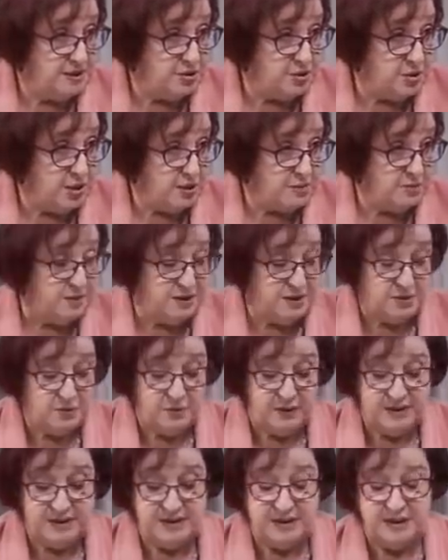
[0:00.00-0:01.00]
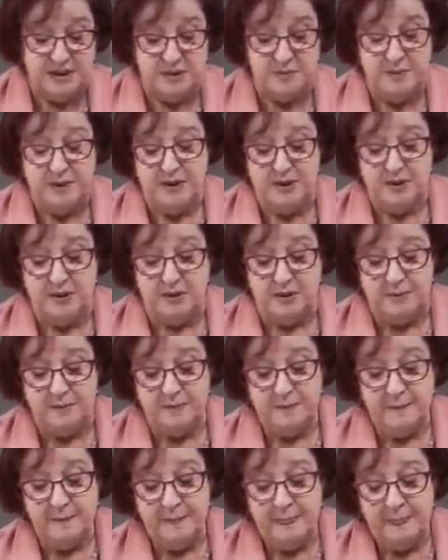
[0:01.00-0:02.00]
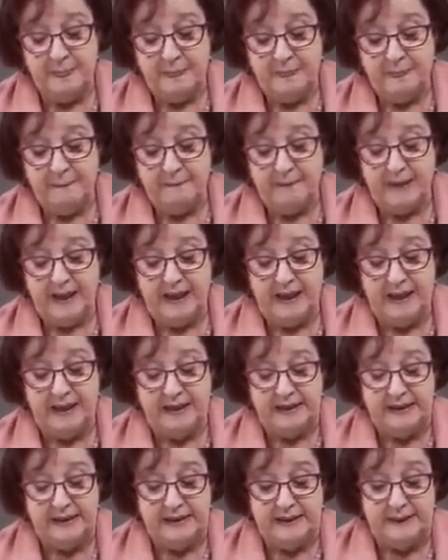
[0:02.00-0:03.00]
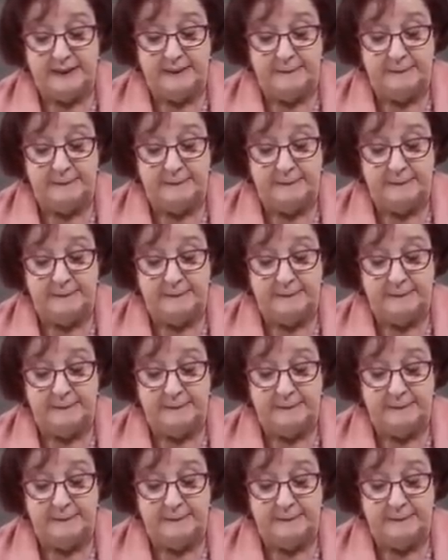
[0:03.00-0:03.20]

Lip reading: Trotman was the Speaker, and